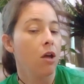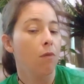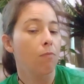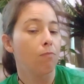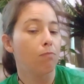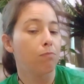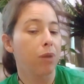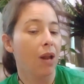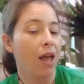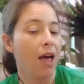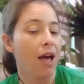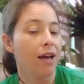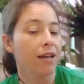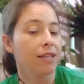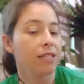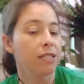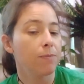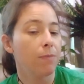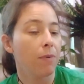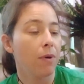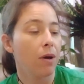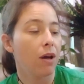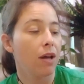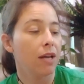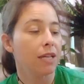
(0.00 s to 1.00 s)
Black
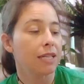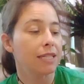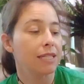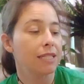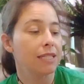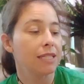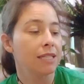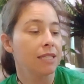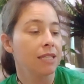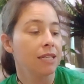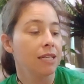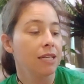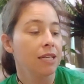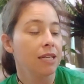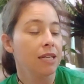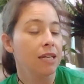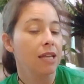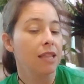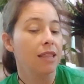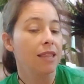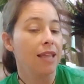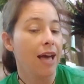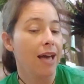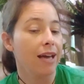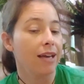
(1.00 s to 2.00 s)
spots,
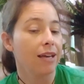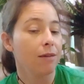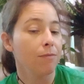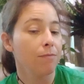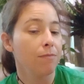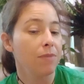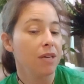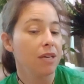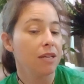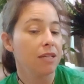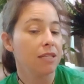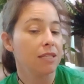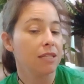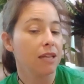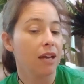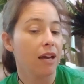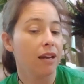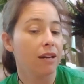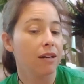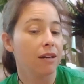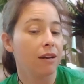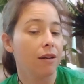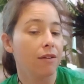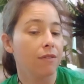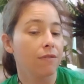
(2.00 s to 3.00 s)
that can be a
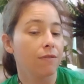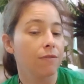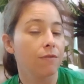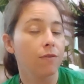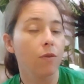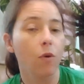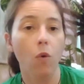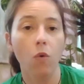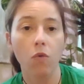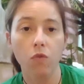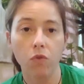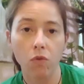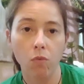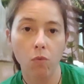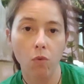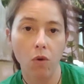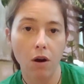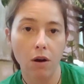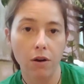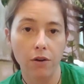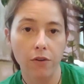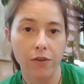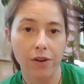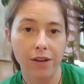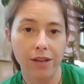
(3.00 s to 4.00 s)
sign of
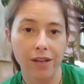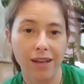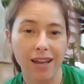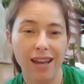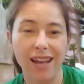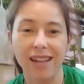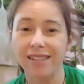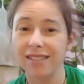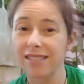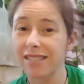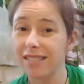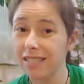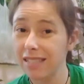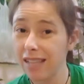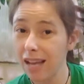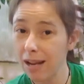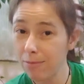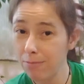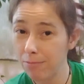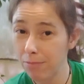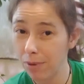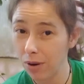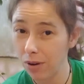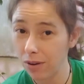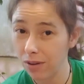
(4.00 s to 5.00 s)
overwatering and
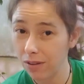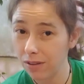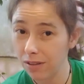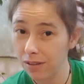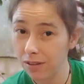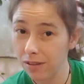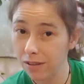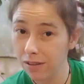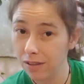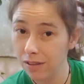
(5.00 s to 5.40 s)
sunburn.